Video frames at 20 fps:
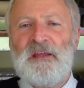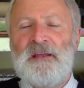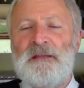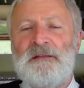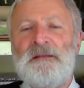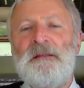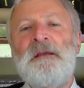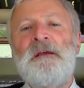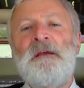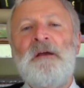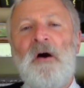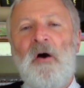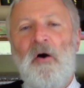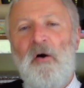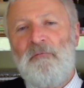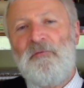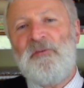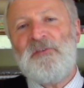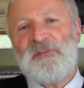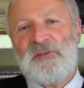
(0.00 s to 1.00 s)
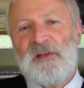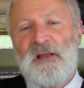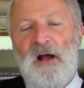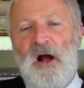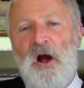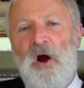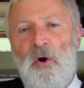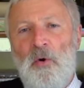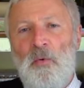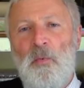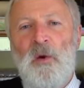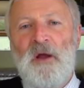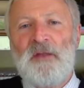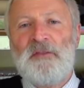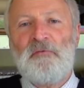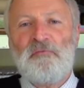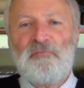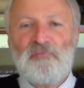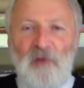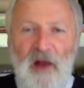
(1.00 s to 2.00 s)
in, obviously a hole where
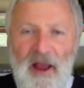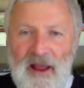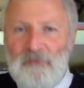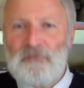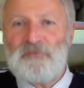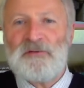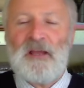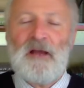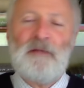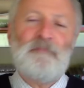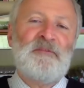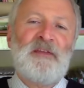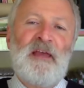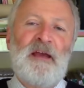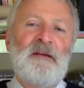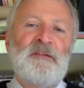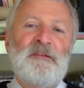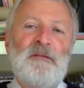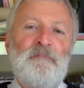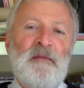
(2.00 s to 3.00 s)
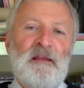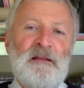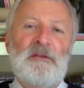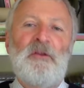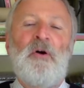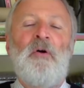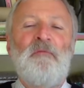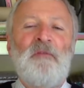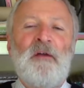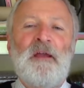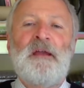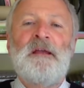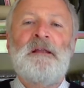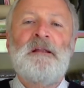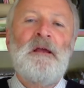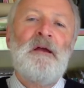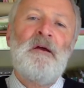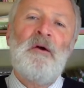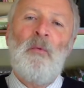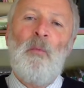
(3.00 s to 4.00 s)
the round comes out in the middle of it.
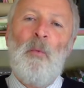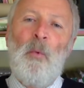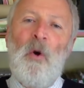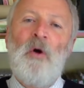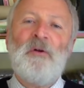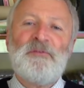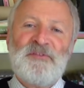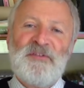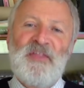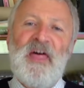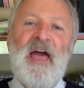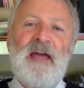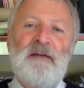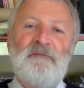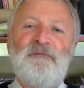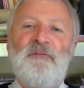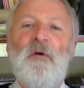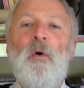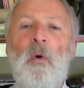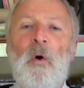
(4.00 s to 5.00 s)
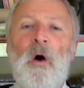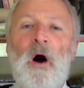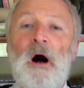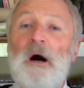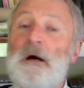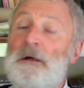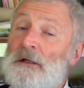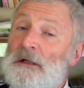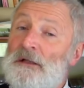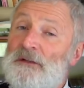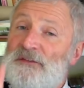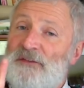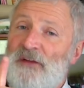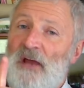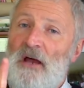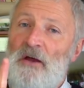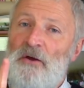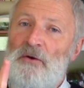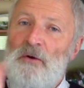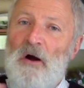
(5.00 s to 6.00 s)
What's that for?
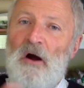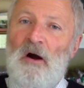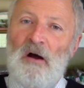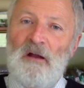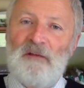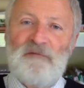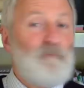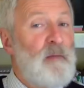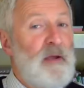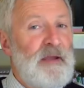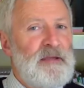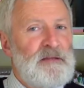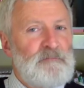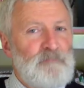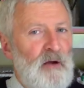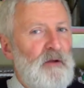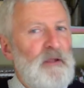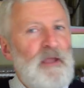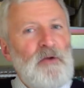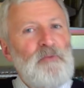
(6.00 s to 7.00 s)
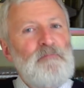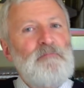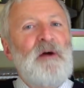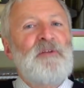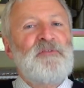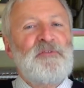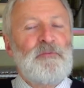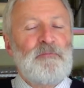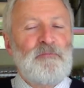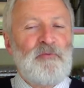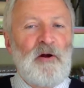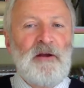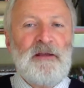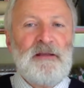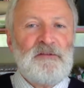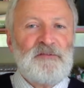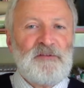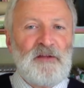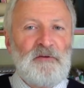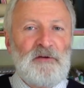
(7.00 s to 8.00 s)
So I've made my own muzzle
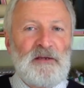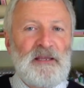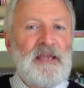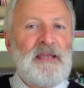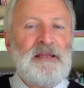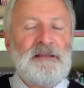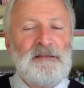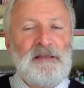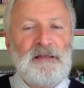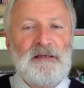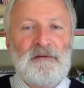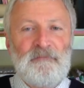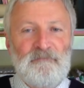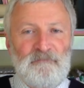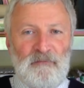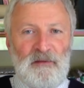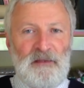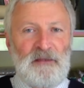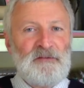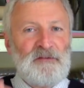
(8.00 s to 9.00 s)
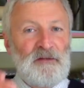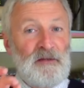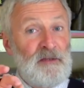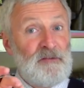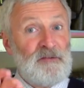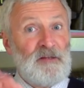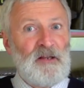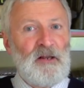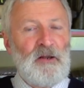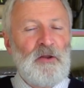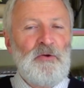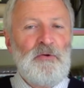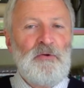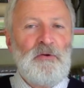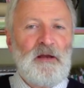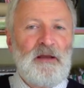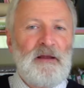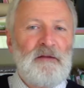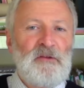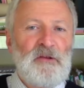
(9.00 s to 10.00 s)
brake. So again, um, here's, a, here's a clue
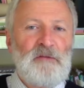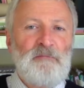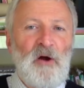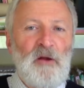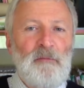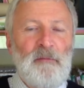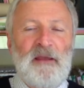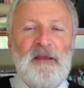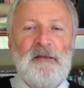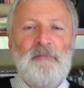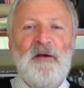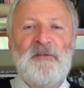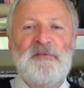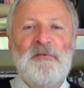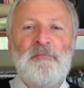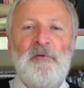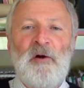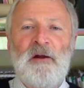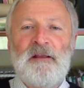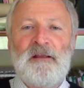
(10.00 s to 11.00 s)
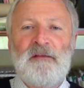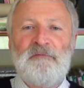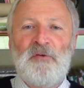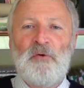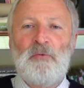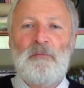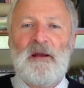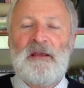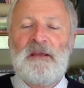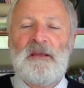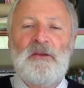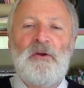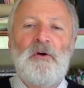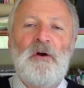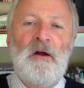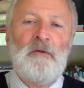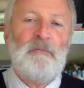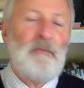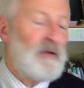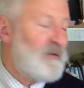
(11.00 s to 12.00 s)
how you might make a muzzle brake if you're making your
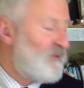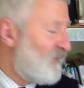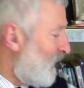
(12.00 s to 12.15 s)
homemade